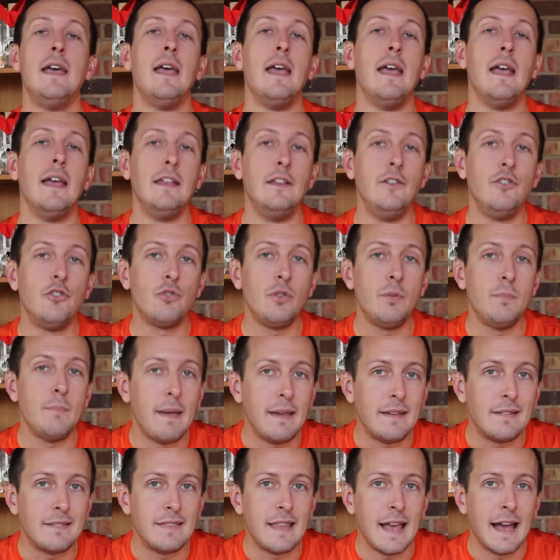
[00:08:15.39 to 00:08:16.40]
it usually
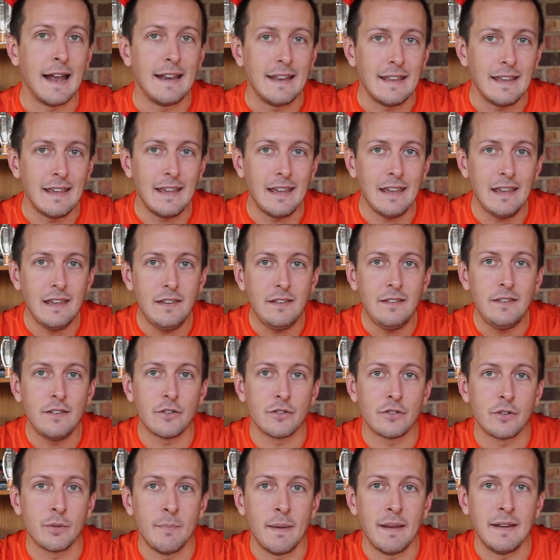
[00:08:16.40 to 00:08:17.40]
makes that easier
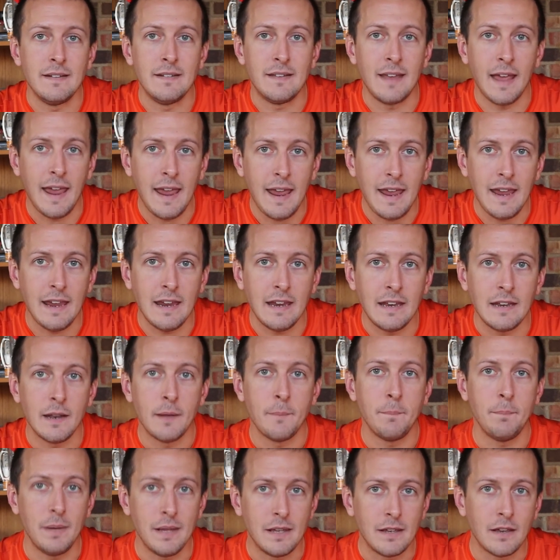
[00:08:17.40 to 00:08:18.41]
to
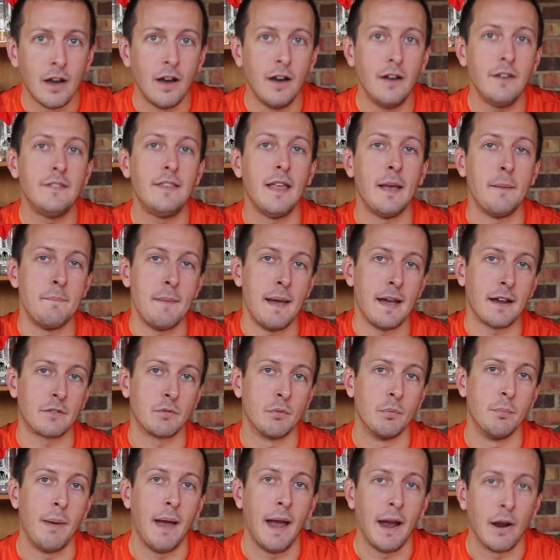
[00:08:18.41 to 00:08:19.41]
maintain because that
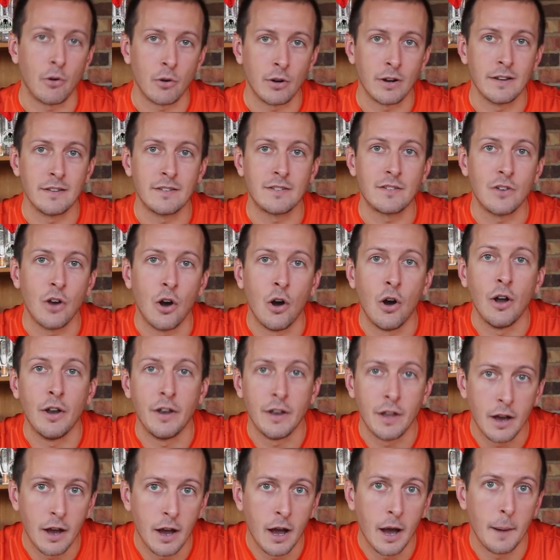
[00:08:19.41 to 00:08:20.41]
maximum power has
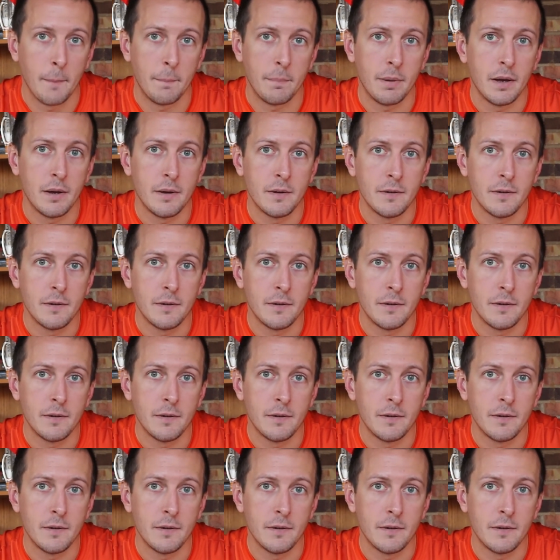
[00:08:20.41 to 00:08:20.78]
gone up.